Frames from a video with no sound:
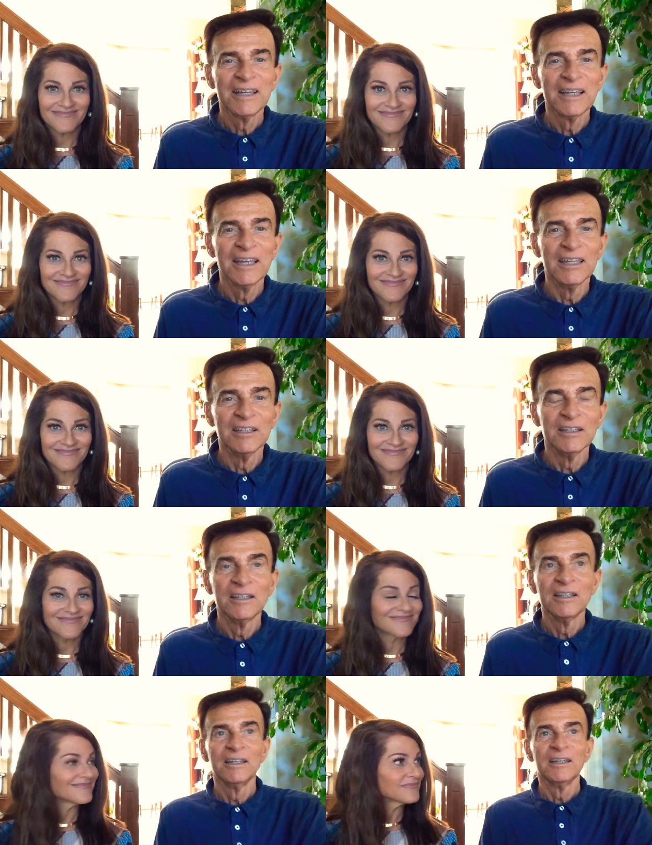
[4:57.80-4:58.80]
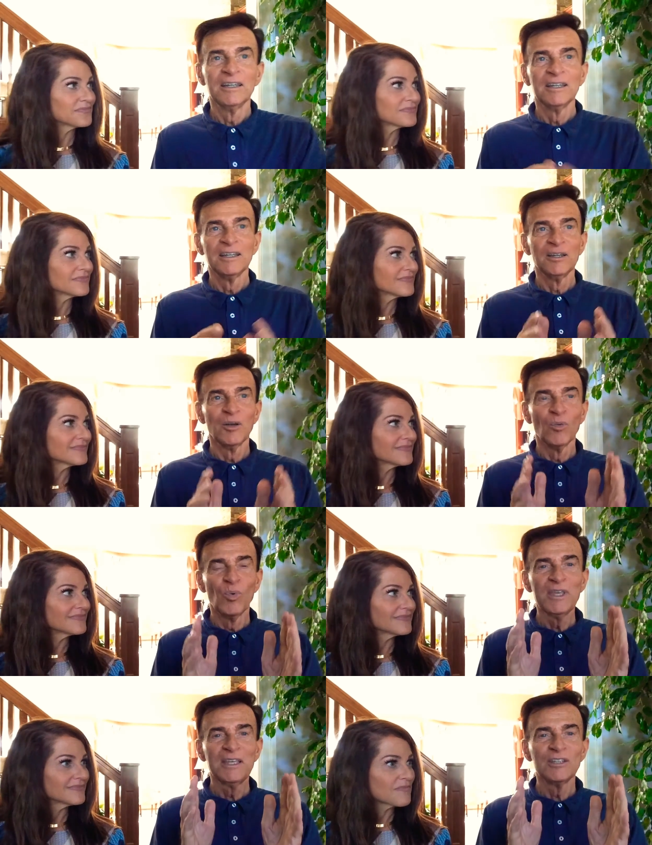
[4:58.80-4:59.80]
Speaker 1: can
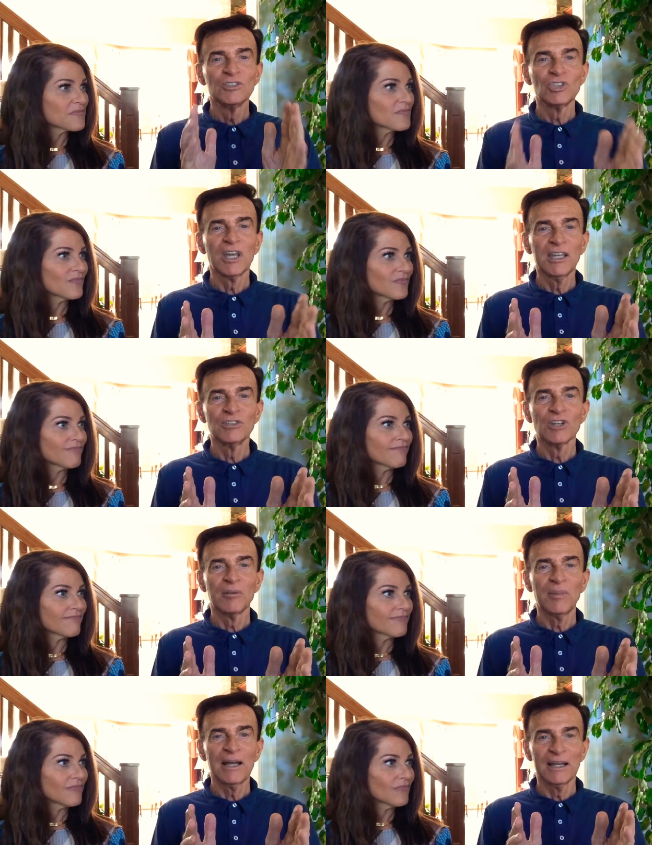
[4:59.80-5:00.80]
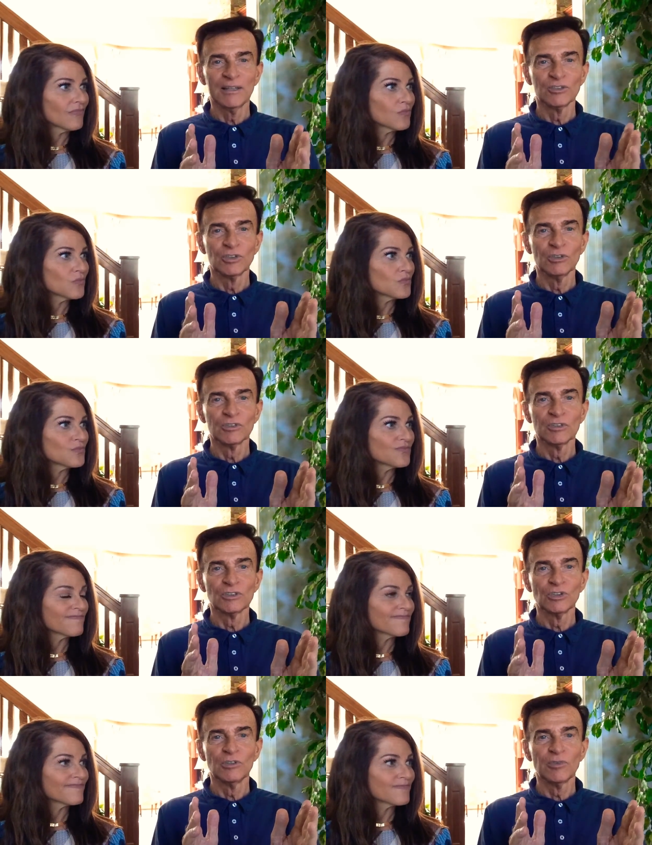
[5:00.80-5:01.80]
we can change our mind. So
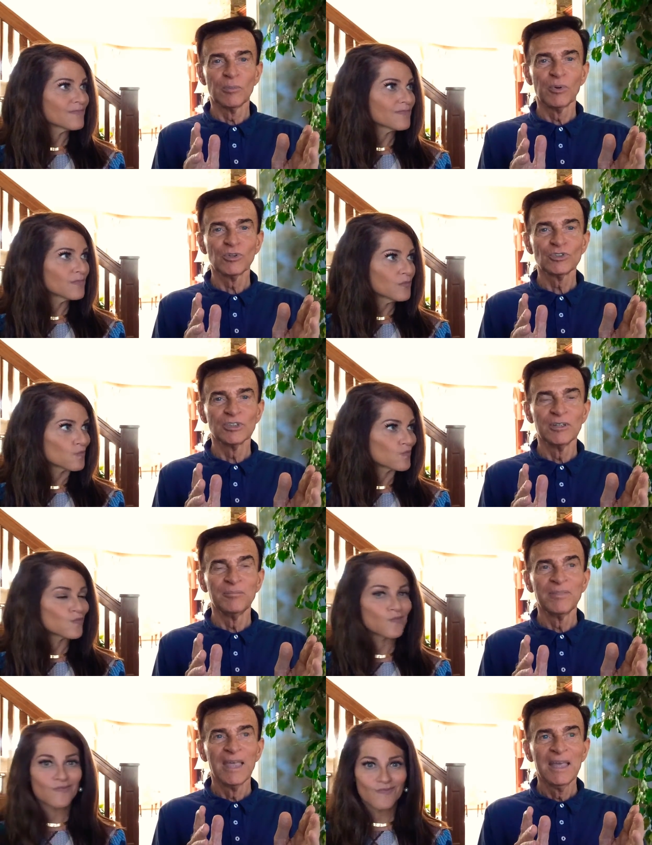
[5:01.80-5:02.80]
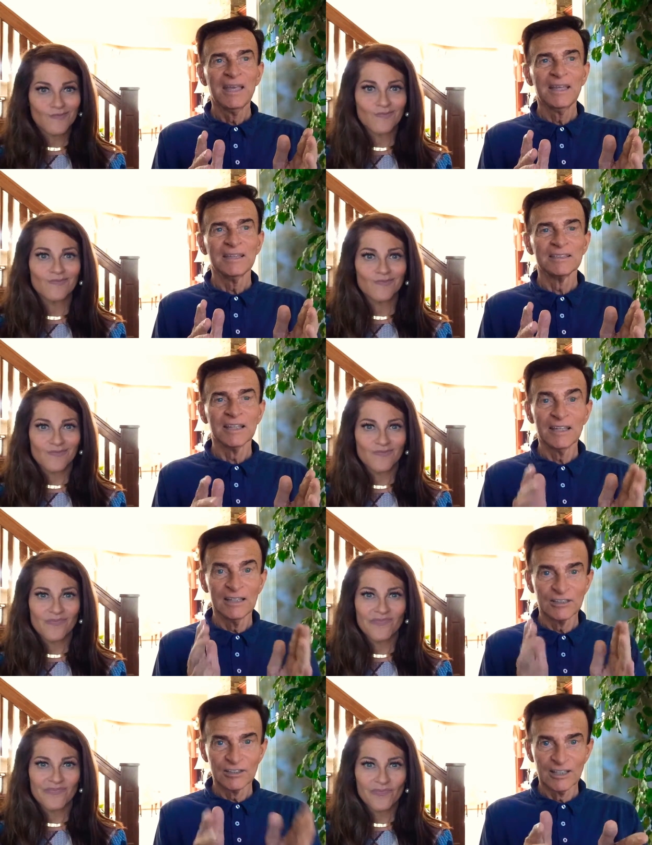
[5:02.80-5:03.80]
so if a person is that is